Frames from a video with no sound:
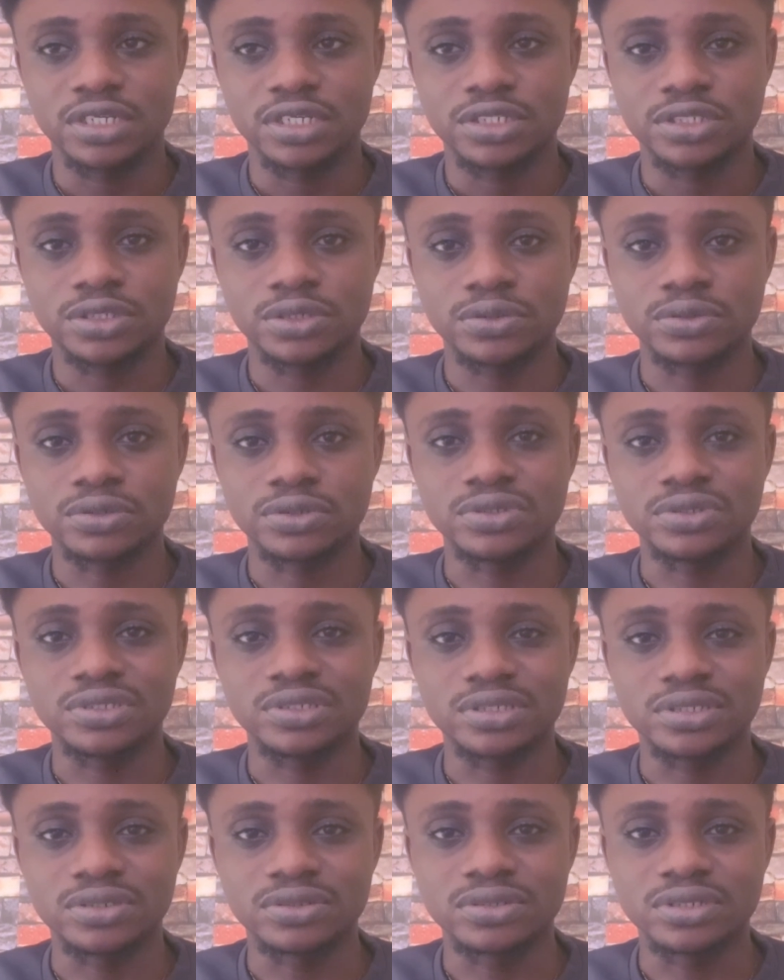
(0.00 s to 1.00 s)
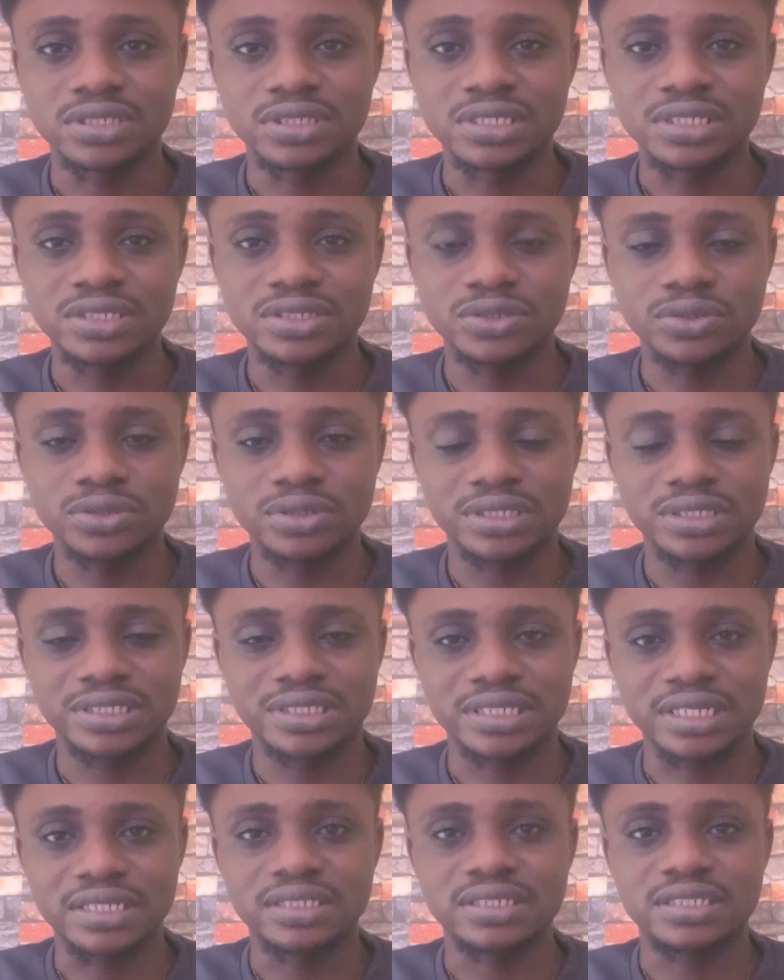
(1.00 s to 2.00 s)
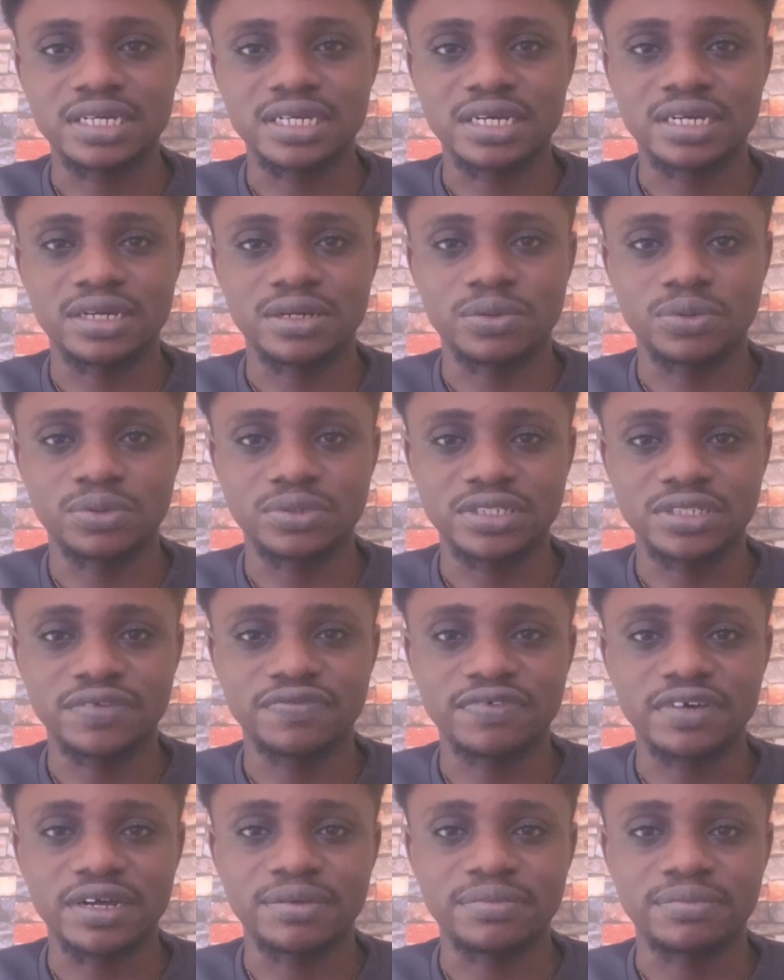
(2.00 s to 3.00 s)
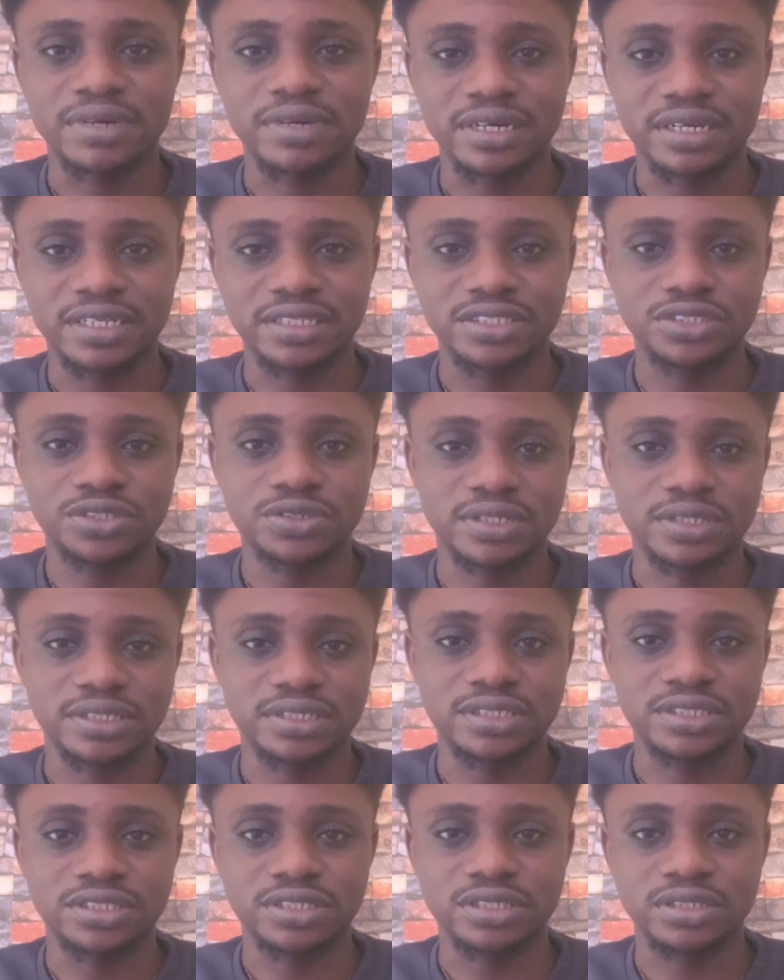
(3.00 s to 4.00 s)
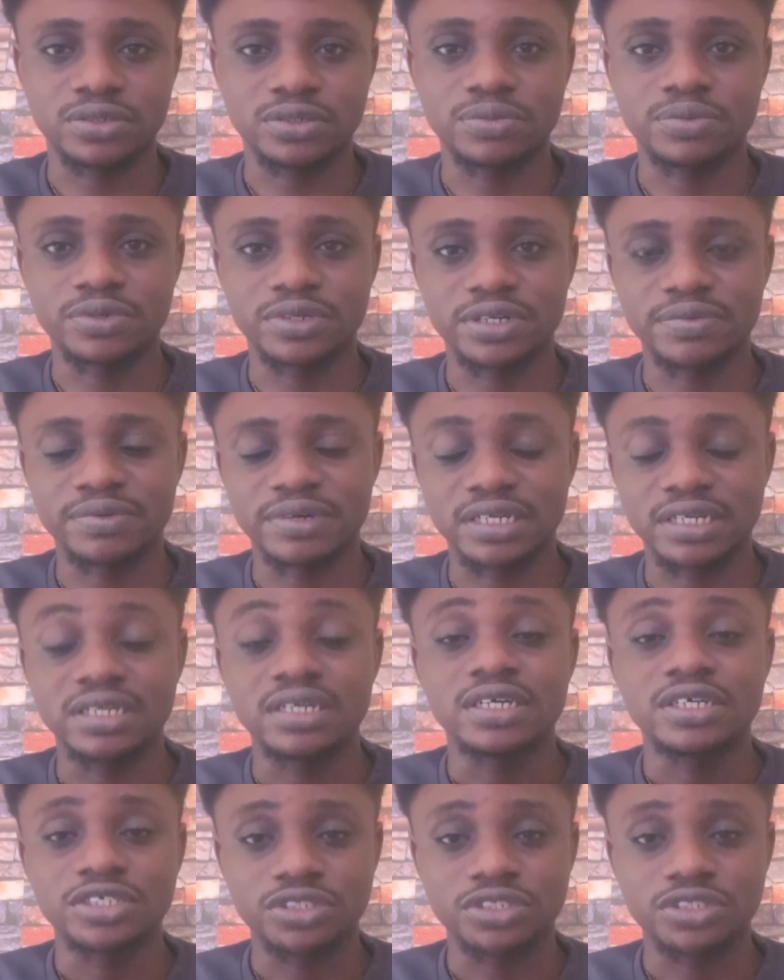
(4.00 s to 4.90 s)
So you need to center whatever marketing strategy or whatever